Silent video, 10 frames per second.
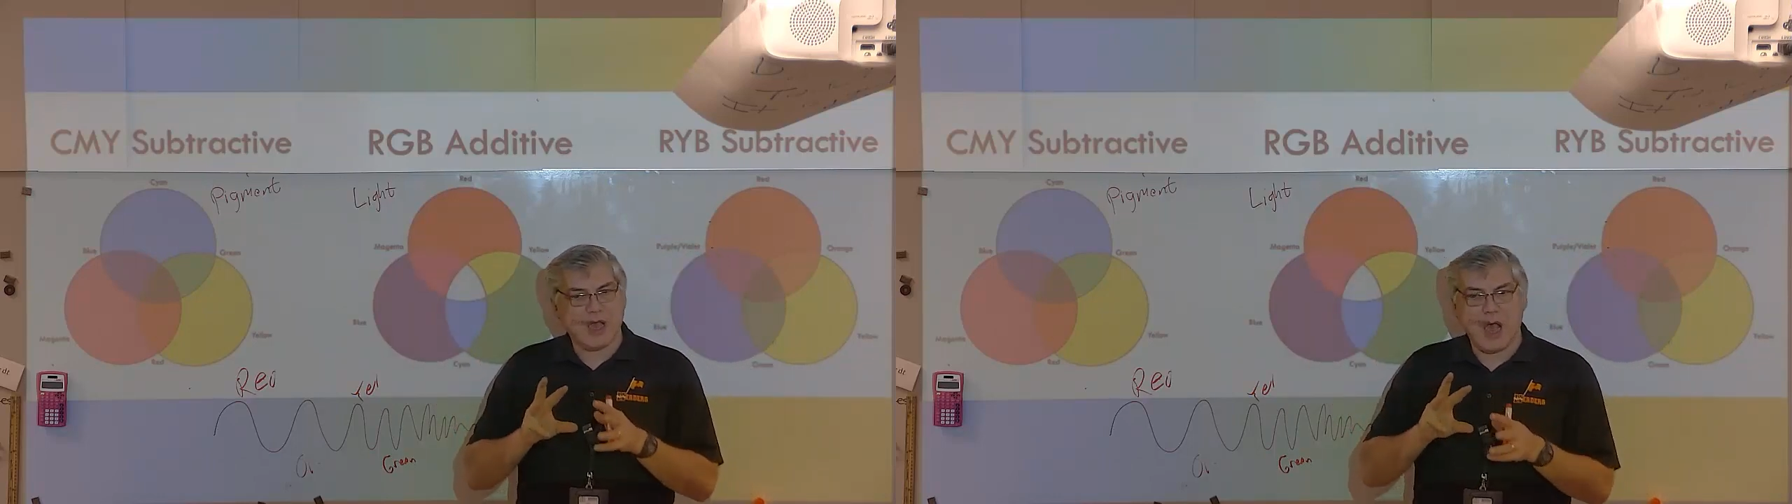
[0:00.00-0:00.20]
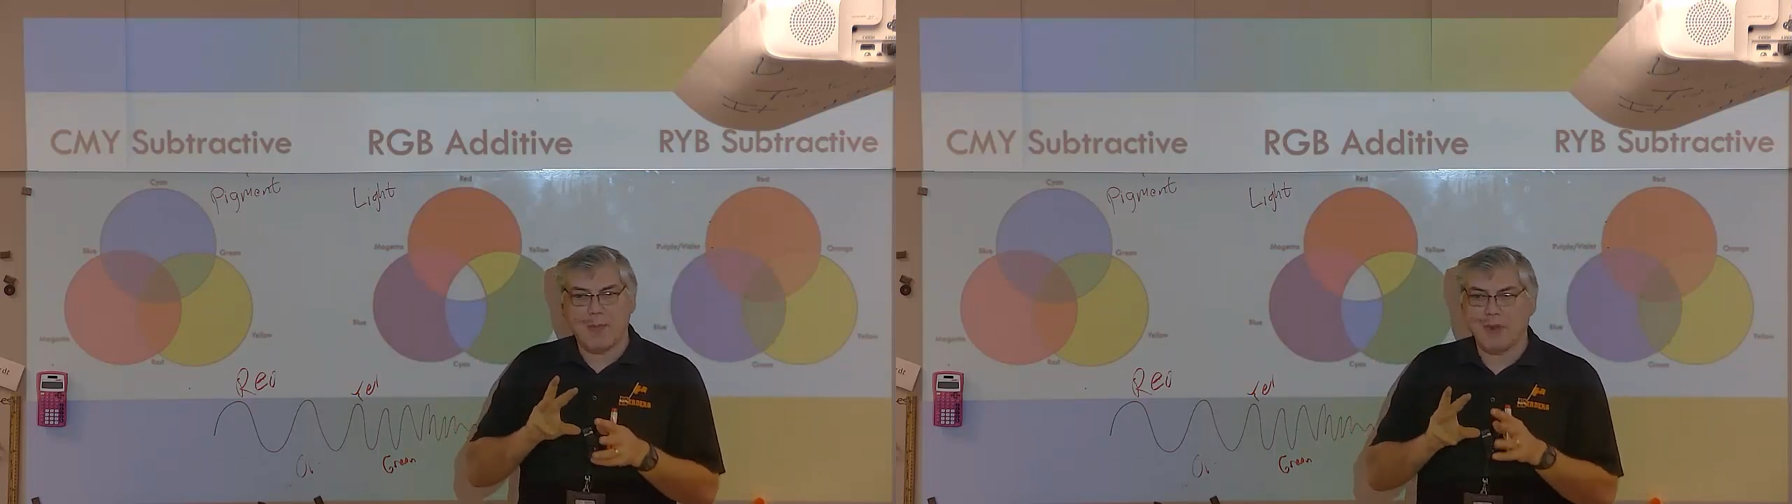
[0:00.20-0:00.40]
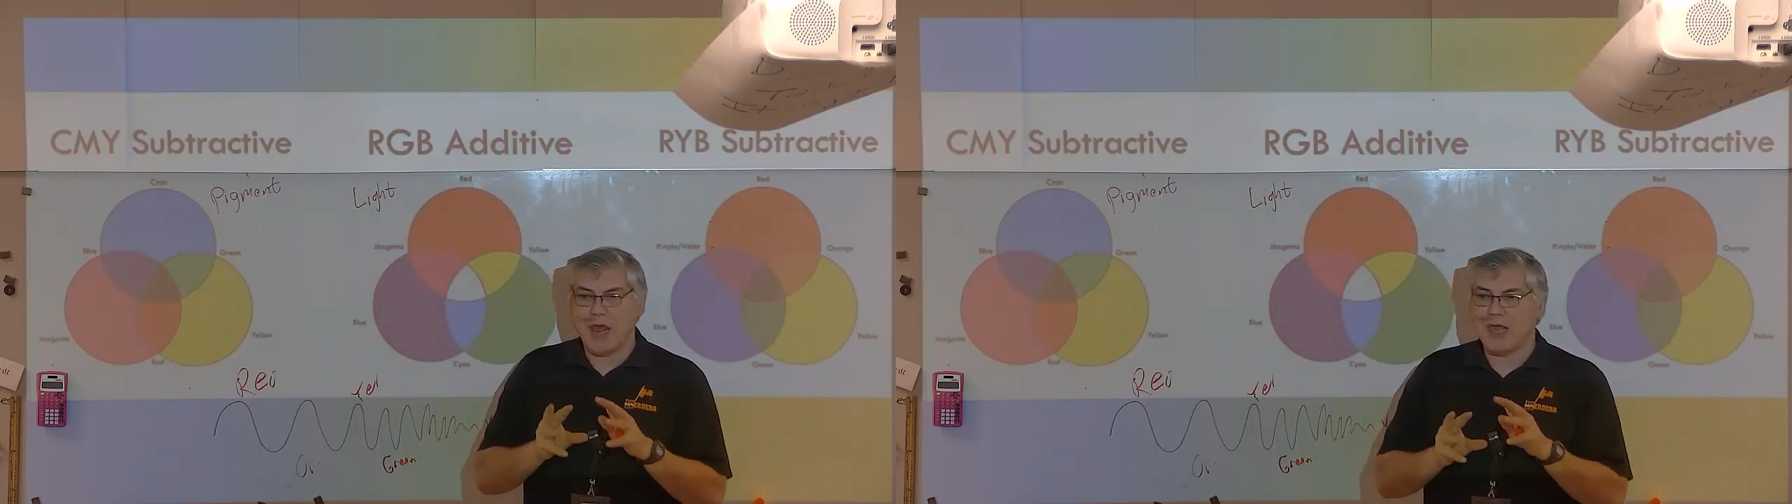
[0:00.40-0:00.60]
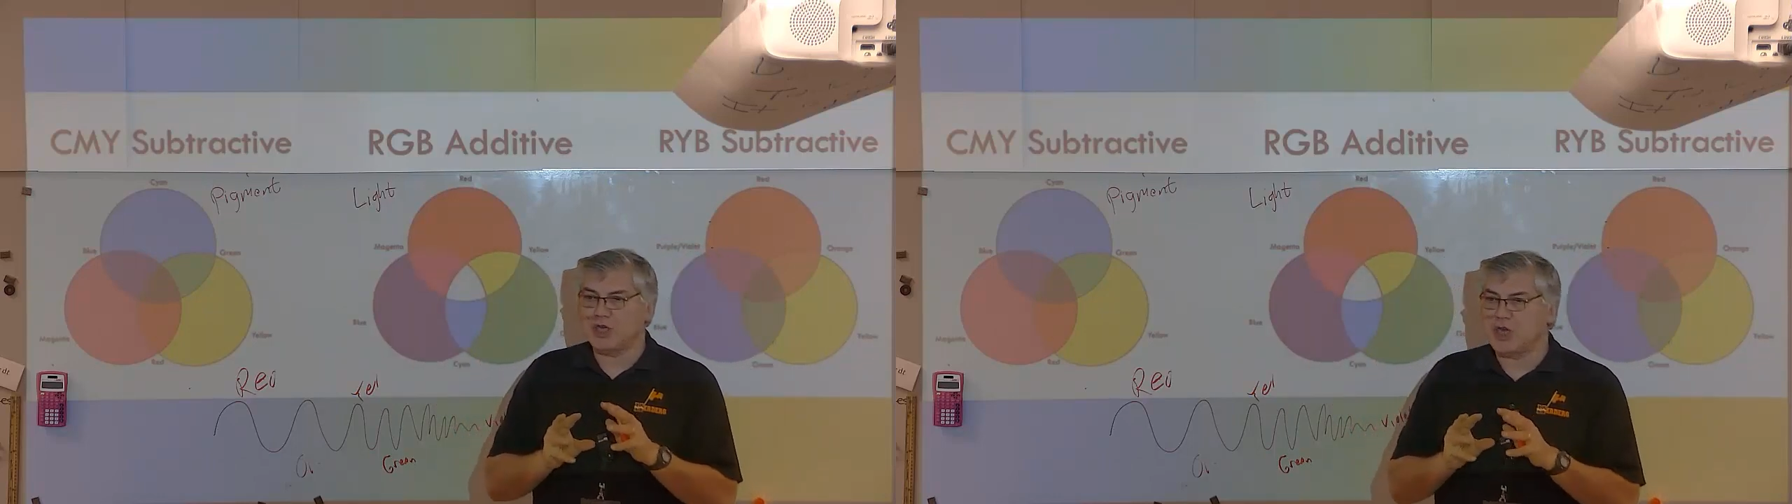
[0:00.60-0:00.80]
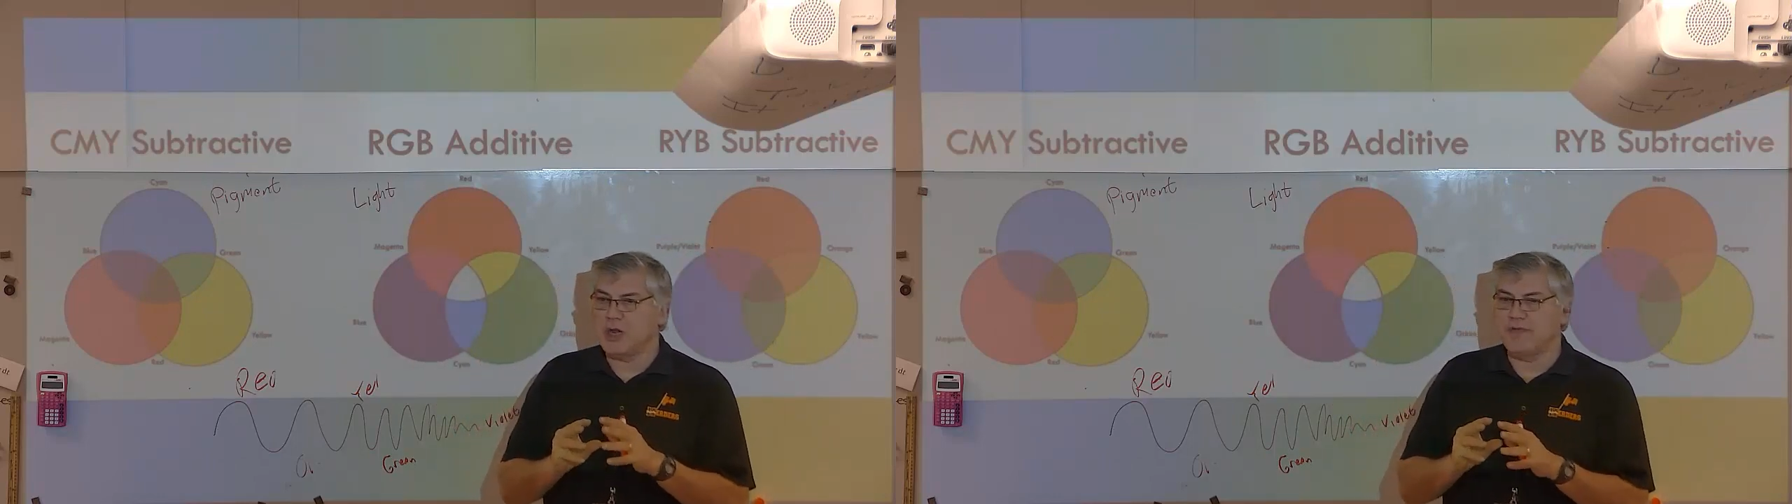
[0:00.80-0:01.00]

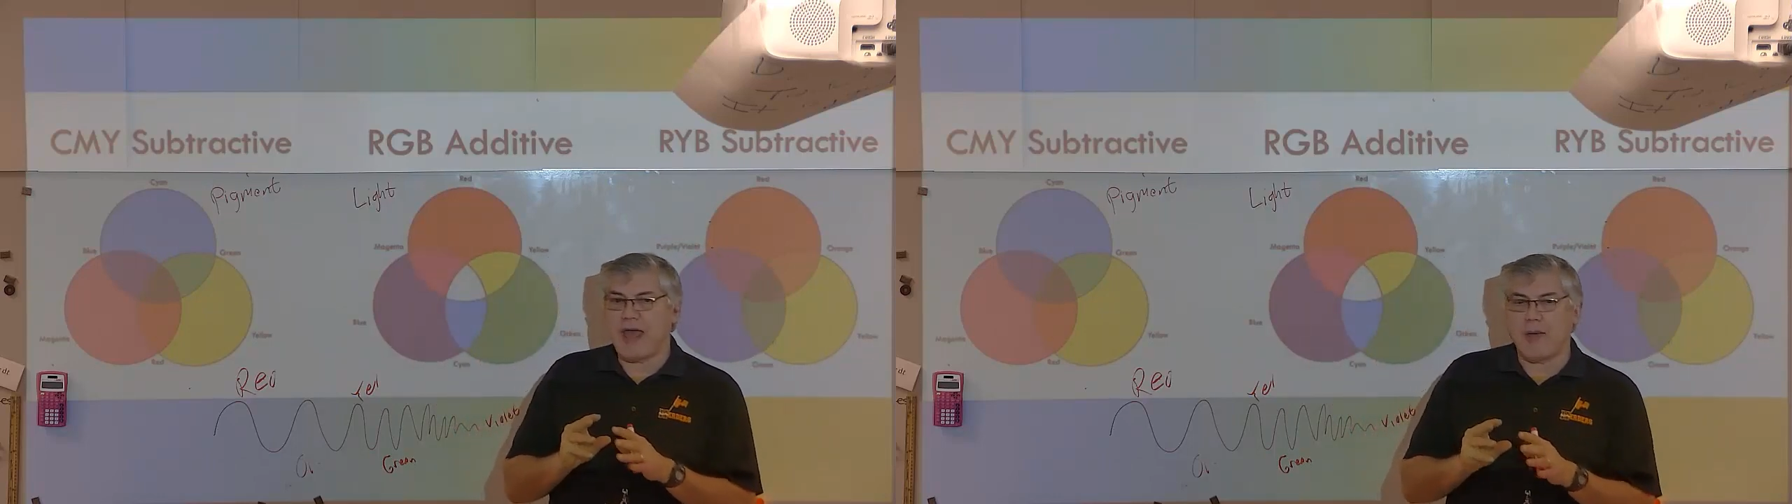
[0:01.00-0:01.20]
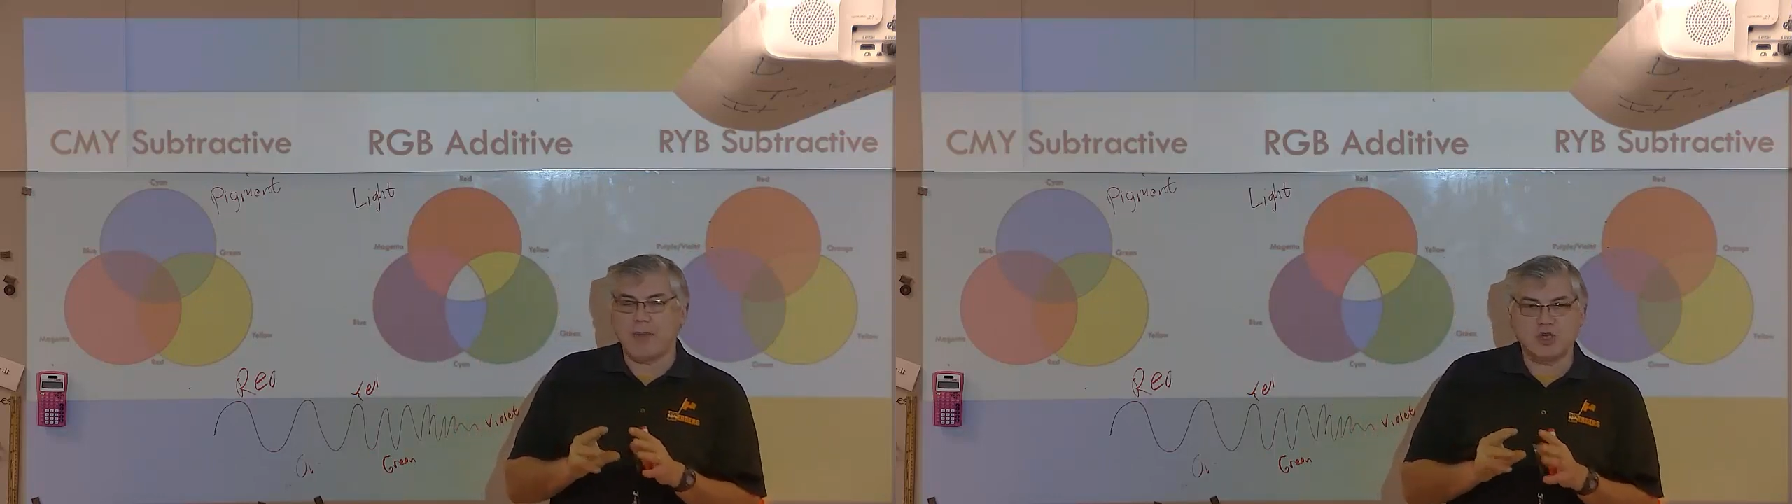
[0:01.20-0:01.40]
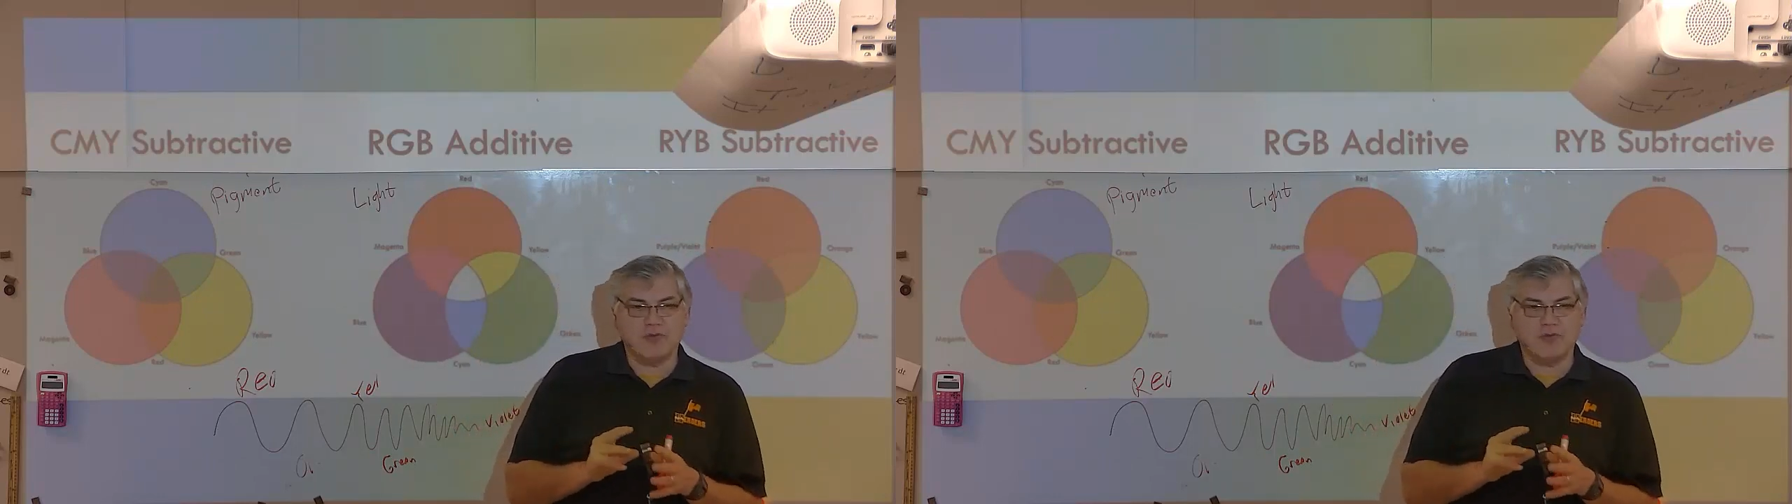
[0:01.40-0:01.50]
combination of how much